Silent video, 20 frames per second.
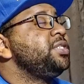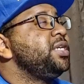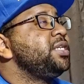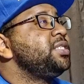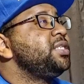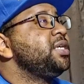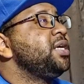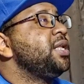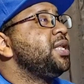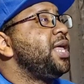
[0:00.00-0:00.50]

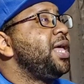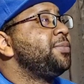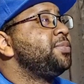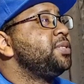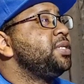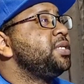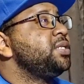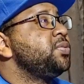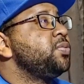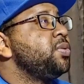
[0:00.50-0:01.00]
just to collapse
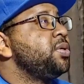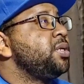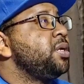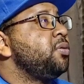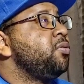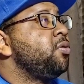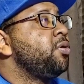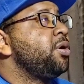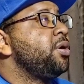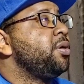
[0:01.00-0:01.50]
this one
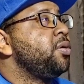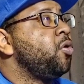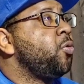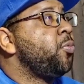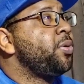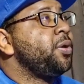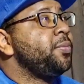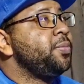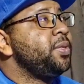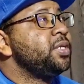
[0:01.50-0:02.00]
or
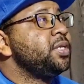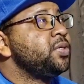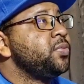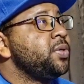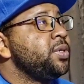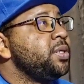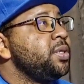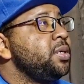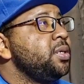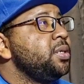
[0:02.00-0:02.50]
open up this
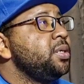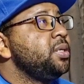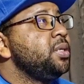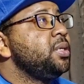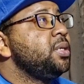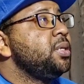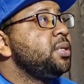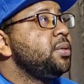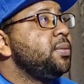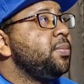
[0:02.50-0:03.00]
one
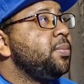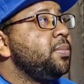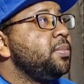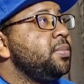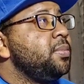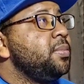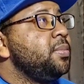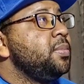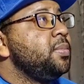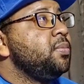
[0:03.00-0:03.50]

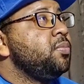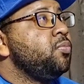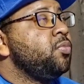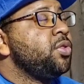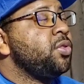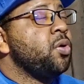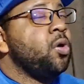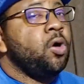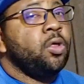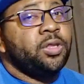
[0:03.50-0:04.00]

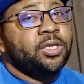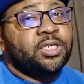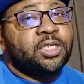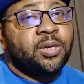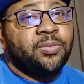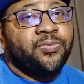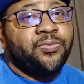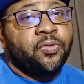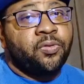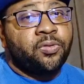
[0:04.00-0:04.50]
with all the
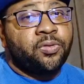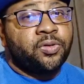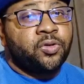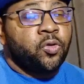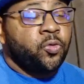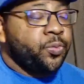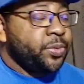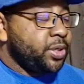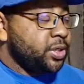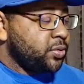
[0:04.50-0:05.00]
subfolders
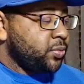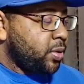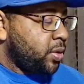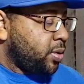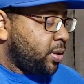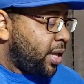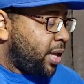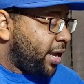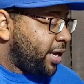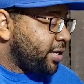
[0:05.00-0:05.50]
open as
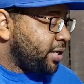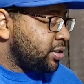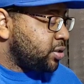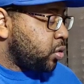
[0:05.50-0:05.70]
well. I can